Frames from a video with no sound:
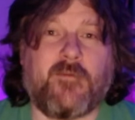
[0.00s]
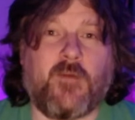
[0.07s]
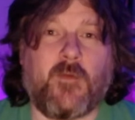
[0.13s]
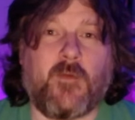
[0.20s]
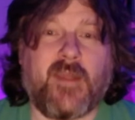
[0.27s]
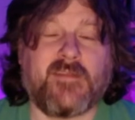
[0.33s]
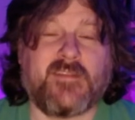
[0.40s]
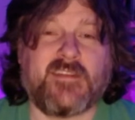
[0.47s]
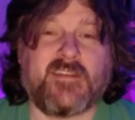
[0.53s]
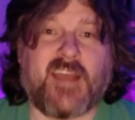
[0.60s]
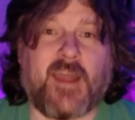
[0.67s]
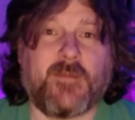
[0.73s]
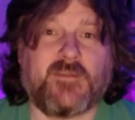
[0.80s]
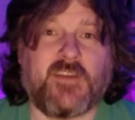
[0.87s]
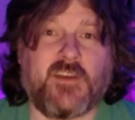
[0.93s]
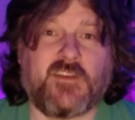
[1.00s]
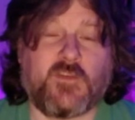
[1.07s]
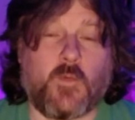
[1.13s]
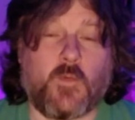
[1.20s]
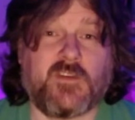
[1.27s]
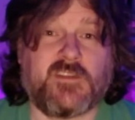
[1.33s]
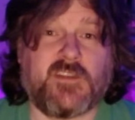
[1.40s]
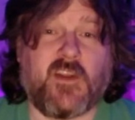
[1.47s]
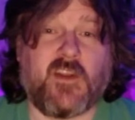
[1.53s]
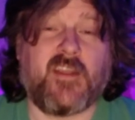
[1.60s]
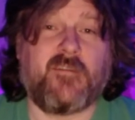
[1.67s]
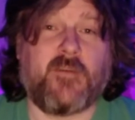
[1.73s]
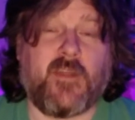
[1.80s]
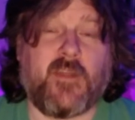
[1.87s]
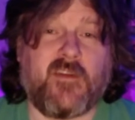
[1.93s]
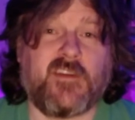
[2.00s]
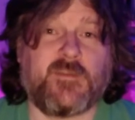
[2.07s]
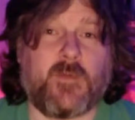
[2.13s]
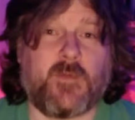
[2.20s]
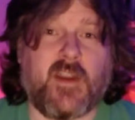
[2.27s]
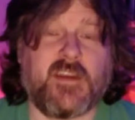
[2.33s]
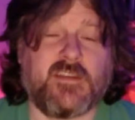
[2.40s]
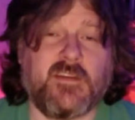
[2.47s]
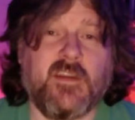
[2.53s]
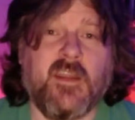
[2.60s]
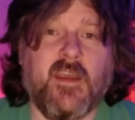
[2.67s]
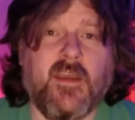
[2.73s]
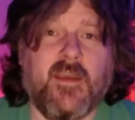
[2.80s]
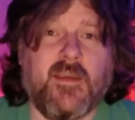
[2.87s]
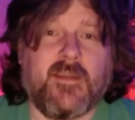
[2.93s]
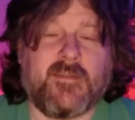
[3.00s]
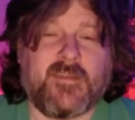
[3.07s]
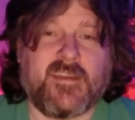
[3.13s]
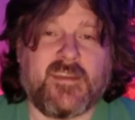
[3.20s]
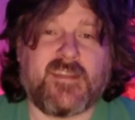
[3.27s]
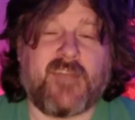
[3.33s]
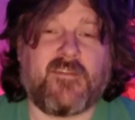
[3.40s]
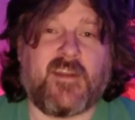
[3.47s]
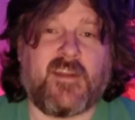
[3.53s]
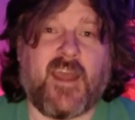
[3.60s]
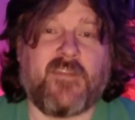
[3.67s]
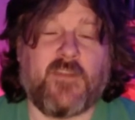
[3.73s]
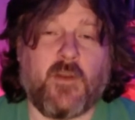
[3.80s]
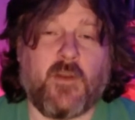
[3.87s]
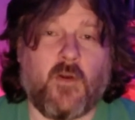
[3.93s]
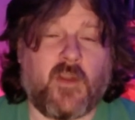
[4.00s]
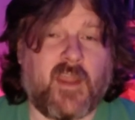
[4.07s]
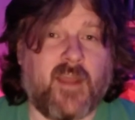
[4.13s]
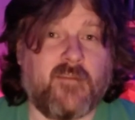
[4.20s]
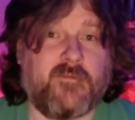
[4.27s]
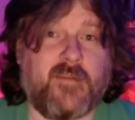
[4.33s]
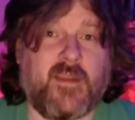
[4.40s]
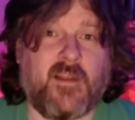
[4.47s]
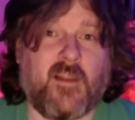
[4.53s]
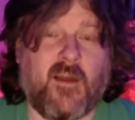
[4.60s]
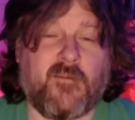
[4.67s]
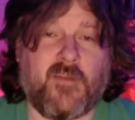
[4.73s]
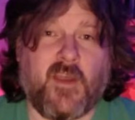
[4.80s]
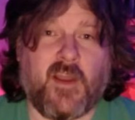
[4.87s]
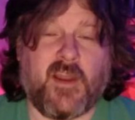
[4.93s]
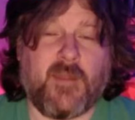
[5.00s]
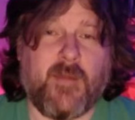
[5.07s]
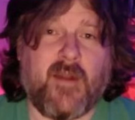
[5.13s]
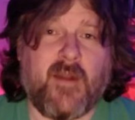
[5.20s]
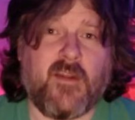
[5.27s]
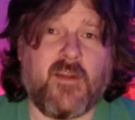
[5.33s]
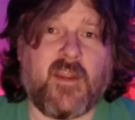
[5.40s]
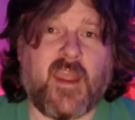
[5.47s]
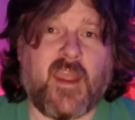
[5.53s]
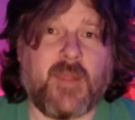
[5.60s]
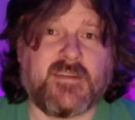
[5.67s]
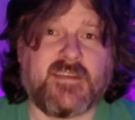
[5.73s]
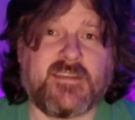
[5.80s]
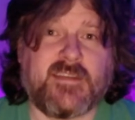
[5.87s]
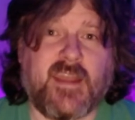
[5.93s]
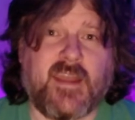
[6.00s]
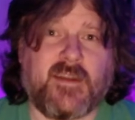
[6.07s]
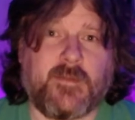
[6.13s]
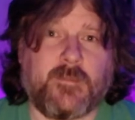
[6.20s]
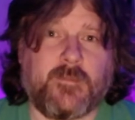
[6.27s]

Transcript: games of the time turned towards Sonic for their inspiration, this definitely had the look and feel of early Mario games instead.